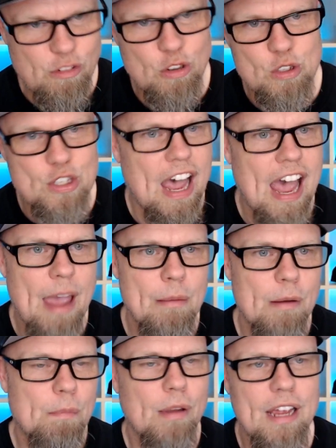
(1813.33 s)
you a time
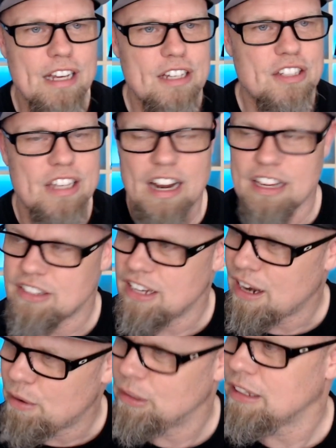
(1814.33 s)
and a place, and I said
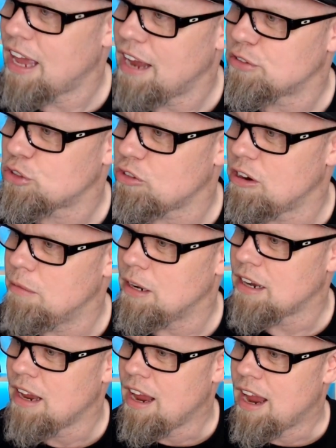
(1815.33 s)
I would live stream
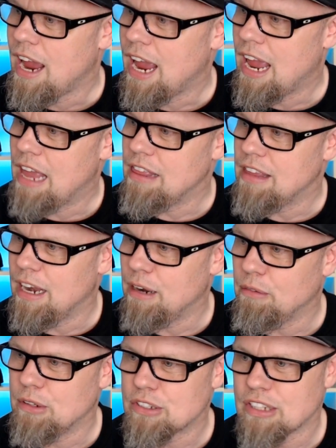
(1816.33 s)
it. And then
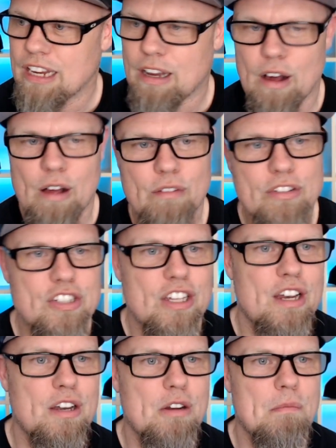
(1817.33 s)
it was like all of a
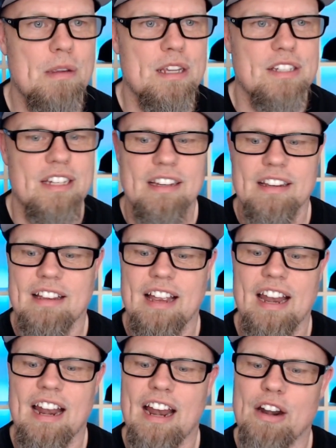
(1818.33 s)
sudden you're busy.
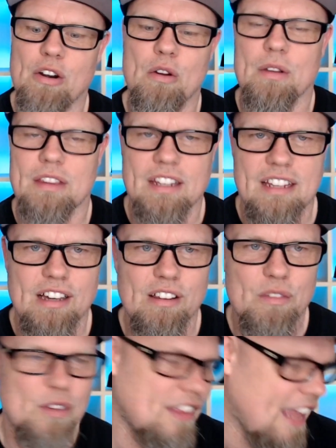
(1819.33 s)
And I don't know what the
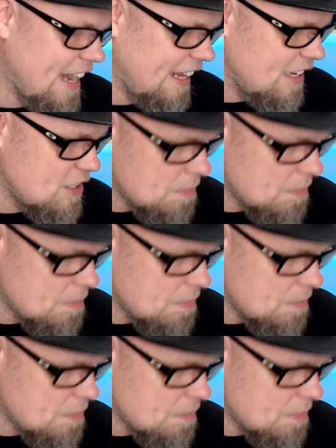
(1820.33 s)
deal with that is,